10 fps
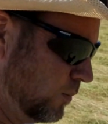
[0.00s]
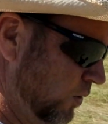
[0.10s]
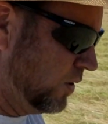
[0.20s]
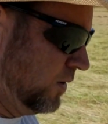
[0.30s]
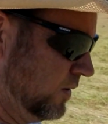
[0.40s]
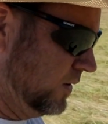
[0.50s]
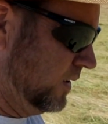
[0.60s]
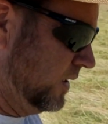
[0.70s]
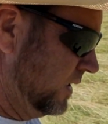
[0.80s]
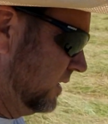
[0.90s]
more
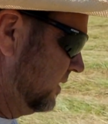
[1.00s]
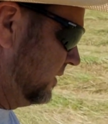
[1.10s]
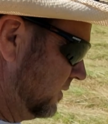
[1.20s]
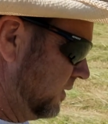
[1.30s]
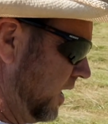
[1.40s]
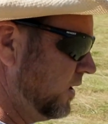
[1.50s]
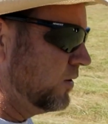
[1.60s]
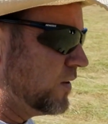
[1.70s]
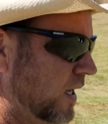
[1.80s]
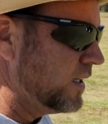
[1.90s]

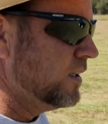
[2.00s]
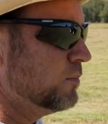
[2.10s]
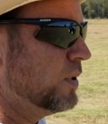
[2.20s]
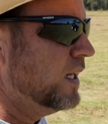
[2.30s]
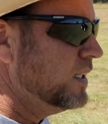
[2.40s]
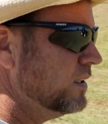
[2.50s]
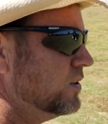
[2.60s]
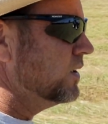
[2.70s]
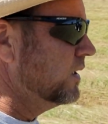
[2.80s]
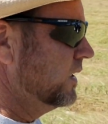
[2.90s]
acres out of them
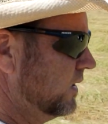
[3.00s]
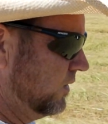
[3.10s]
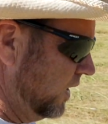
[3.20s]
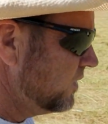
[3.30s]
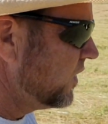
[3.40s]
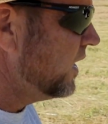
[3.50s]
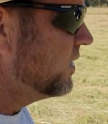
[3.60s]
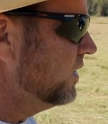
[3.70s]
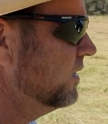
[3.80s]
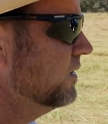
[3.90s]
blades? Yes, I
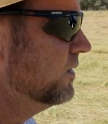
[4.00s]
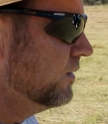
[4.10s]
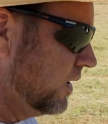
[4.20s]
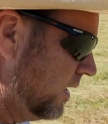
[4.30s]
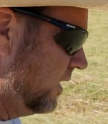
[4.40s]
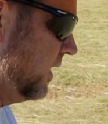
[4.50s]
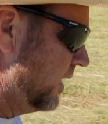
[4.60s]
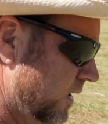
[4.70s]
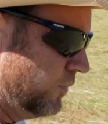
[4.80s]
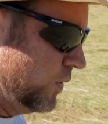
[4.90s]
could have.
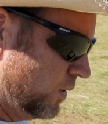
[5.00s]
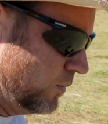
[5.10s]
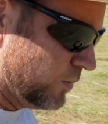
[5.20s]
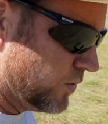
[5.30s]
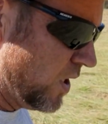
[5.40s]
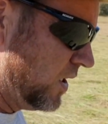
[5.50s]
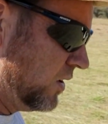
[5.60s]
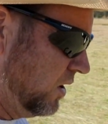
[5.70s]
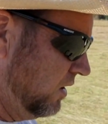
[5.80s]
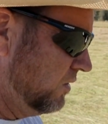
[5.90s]
And if it was second
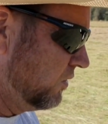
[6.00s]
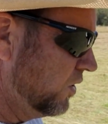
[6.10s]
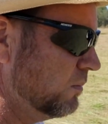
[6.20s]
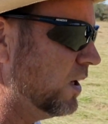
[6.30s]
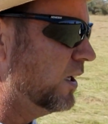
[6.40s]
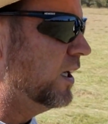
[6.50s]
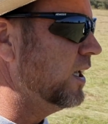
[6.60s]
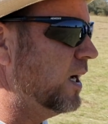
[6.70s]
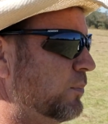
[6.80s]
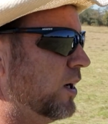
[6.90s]
cutting or something like
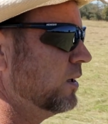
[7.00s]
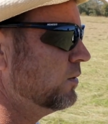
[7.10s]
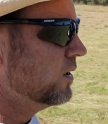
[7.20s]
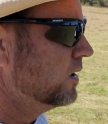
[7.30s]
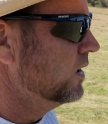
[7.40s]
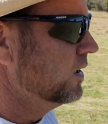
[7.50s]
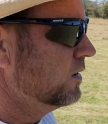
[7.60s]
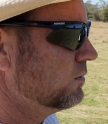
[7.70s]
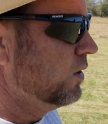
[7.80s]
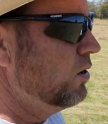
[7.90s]
that, I probably would have
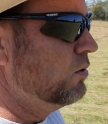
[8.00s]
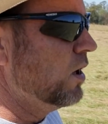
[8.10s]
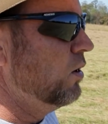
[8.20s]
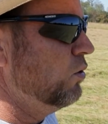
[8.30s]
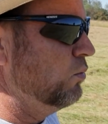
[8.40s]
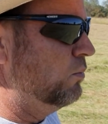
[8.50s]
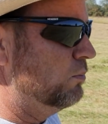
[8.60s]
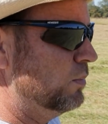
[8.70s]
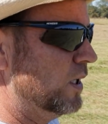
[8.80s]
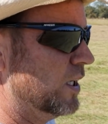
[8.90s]
rolled on.
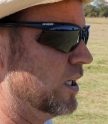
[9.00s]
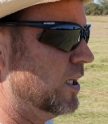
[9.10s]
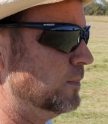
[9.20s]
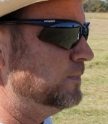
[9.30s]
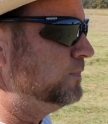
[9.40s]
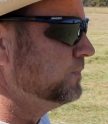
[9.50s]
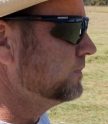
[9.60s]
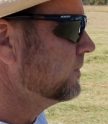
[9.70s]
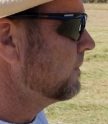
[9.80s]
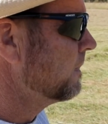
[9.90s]
But
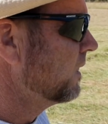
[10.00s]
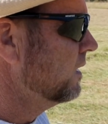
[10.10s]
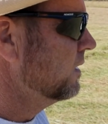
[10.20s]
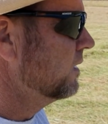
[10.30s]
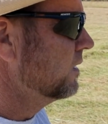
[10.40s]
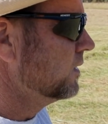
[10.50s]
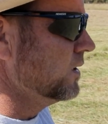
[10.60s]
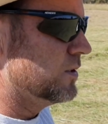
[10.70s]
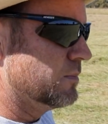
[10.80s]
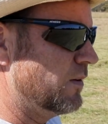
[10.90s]

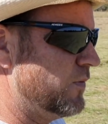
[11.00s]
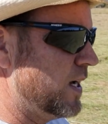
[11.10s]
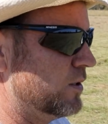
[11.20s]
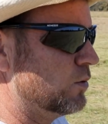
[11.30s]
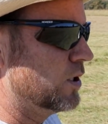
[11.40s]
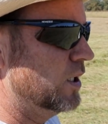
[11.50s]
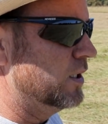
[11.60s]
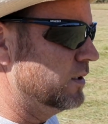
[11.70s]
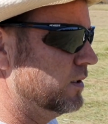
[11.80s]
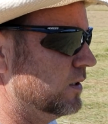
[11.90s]
this is my final cut,